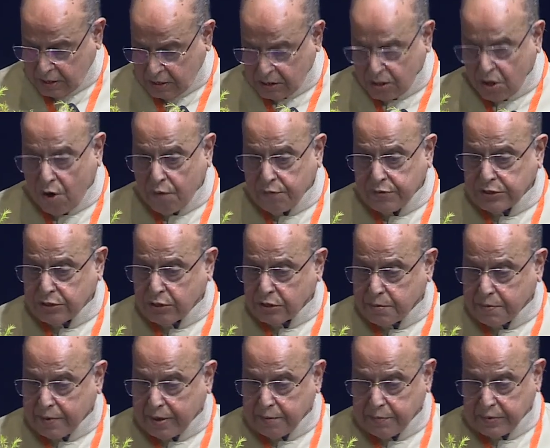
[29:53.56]
The Office of the
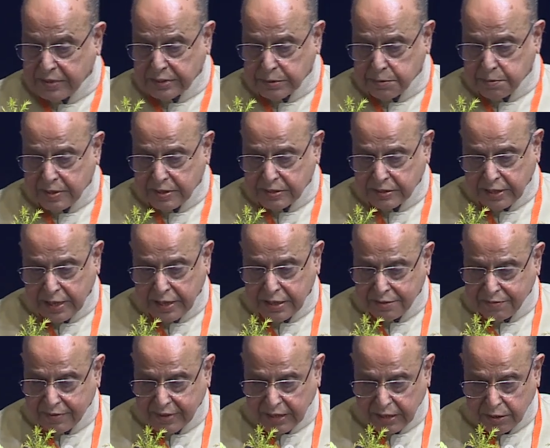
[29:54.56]
Principal
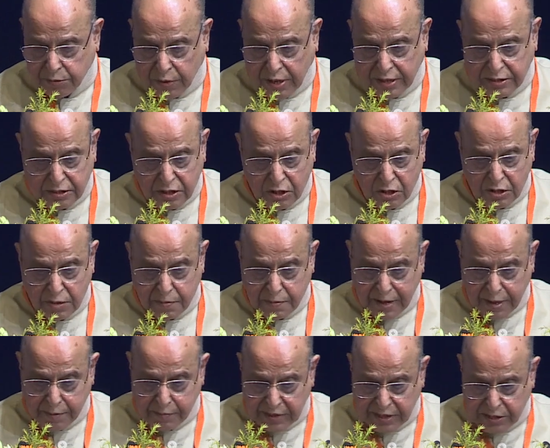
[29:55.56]
Scientific Advisor to the
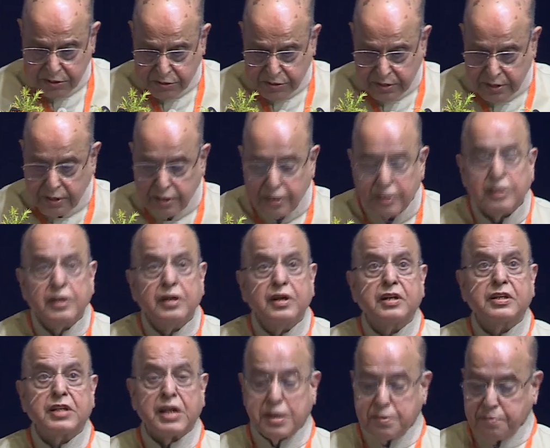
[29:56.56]
Prime Minister,
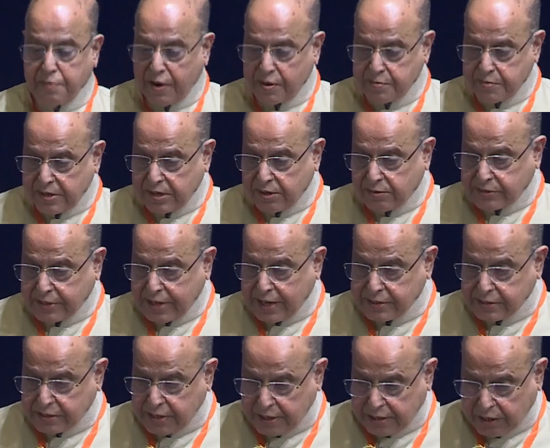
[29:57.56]
the Department of
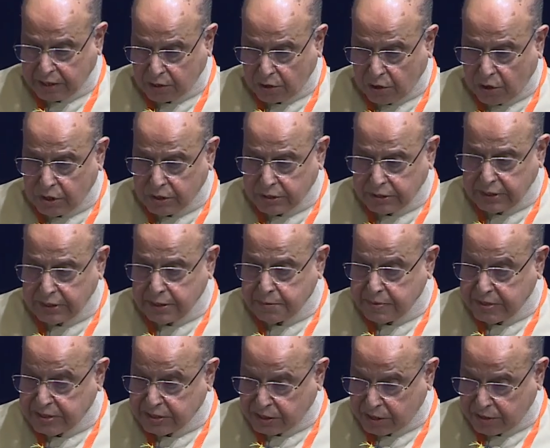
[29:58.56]
Science and Technology, the
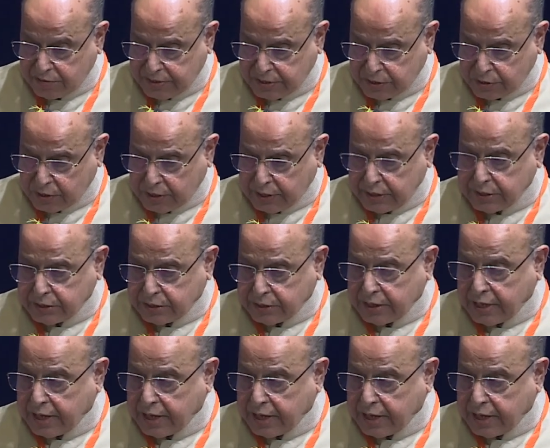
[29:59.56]
Ministry of Education,